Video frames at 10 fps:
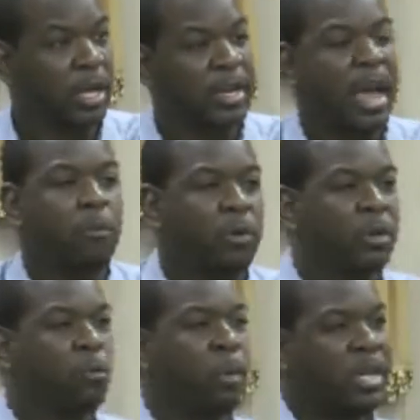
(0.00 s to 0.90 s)
Now,
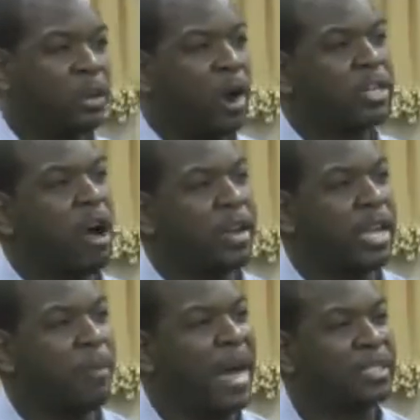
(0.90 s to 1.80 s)
when we start
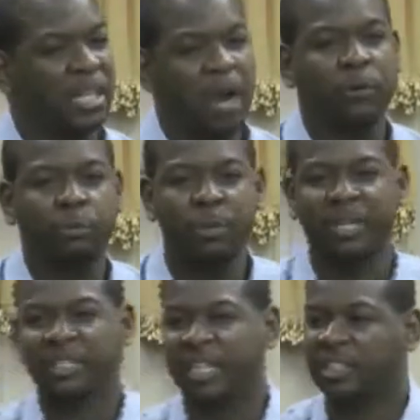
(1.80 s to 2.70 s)
talking about deliverance, we
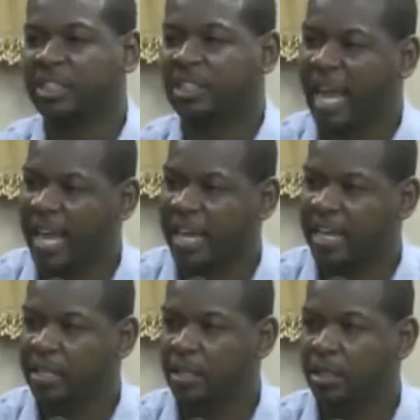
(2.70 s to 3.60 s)
must
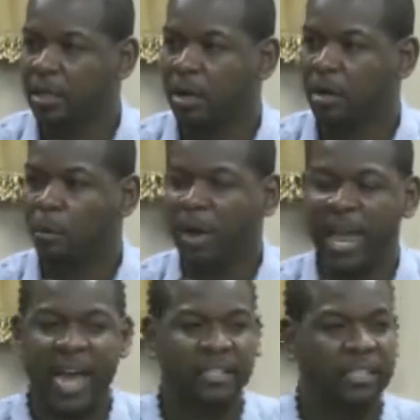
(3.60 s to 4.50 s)
understand what
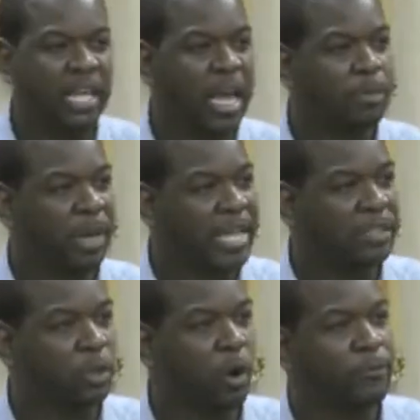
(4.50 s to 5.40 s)
has to take
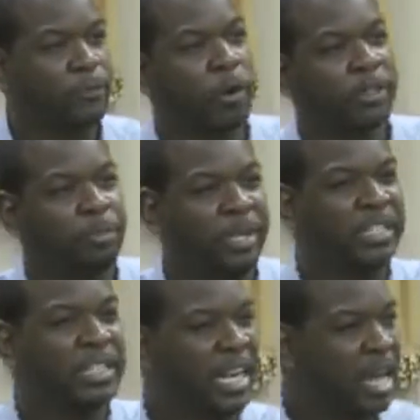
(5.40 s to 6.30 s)
place in order for us to be
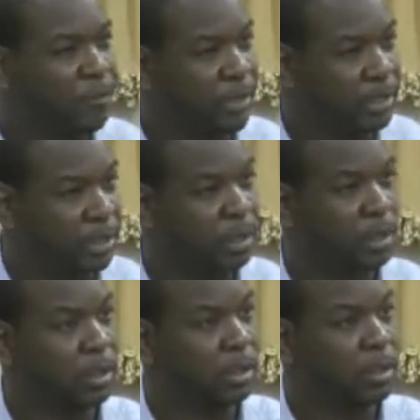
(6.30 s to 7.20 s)
delivered.
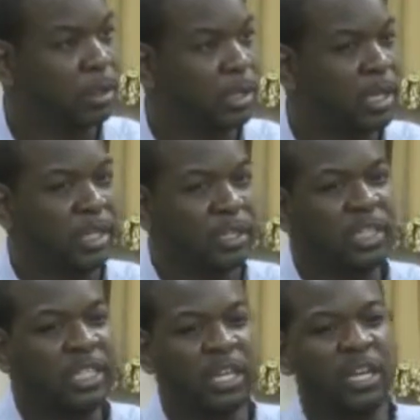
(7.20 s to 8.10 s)

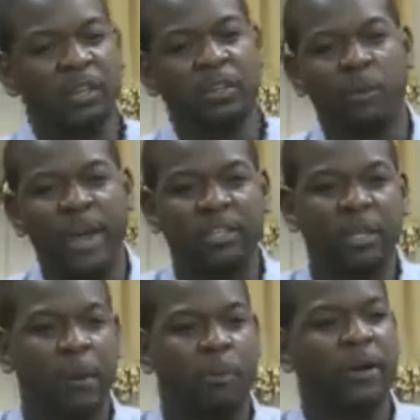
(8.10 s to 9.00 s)
See, the reason
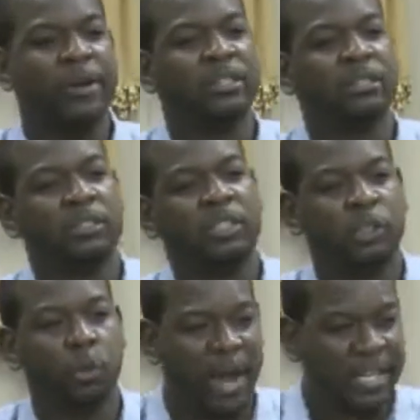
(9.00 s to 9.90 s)
that we are in
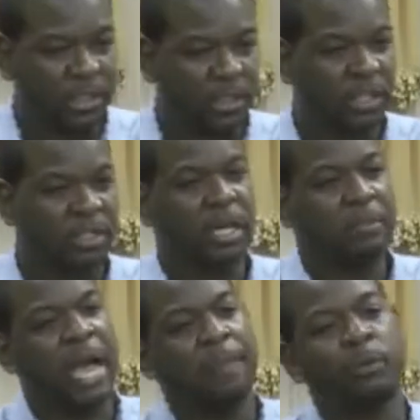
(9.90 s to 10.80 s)
situations, and
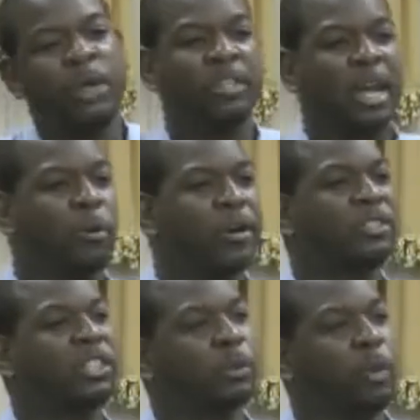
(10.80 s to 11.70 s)
sometimes the reason that we're in
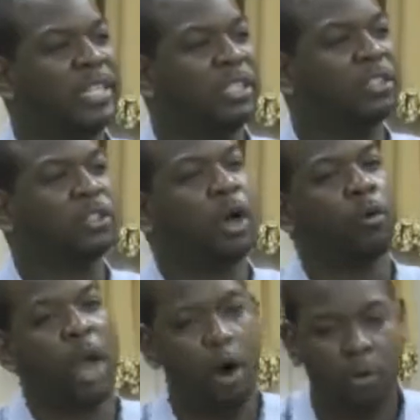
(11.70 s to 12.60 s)
situations so
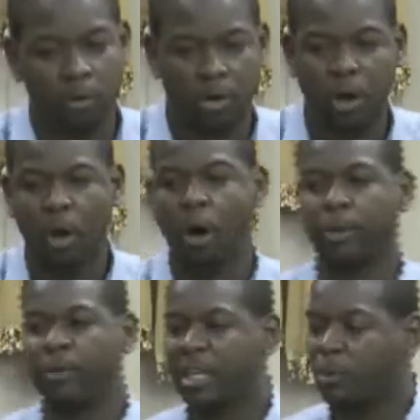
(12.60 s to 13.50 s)
long, or
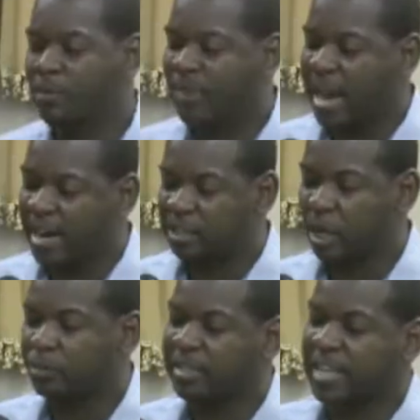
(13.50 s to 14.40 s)
the reason we find
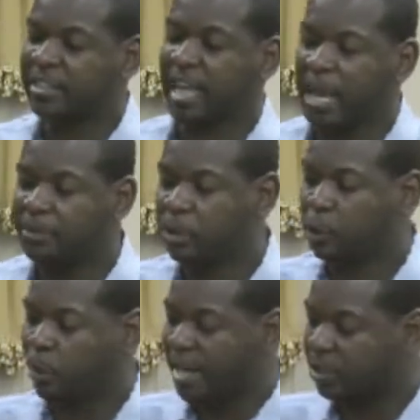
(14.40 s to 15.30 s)
ourselves in that same
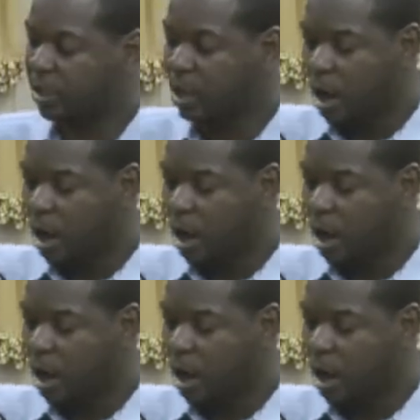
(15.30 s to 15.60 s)
situation